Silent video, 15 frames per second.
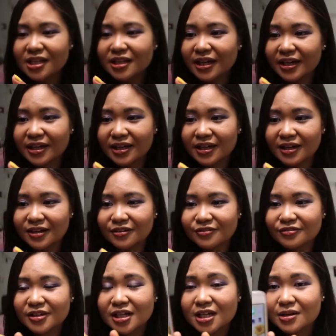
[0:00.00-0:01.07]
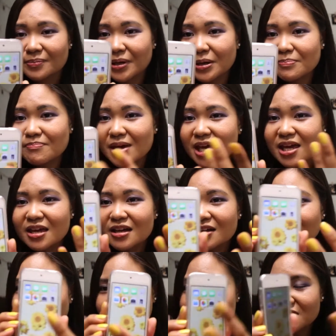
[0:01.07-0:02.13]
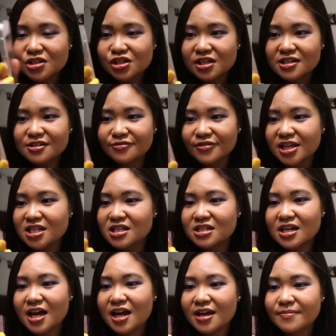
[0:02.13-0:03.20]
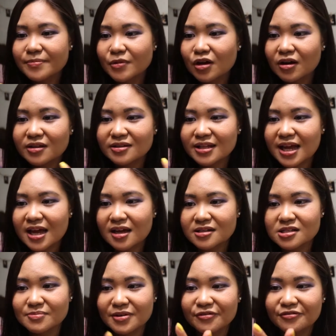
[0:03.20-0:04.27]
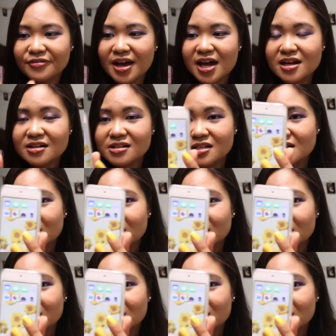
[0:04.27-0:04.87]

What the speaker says: I have my mail, messages, FaceTime, contacts, my files,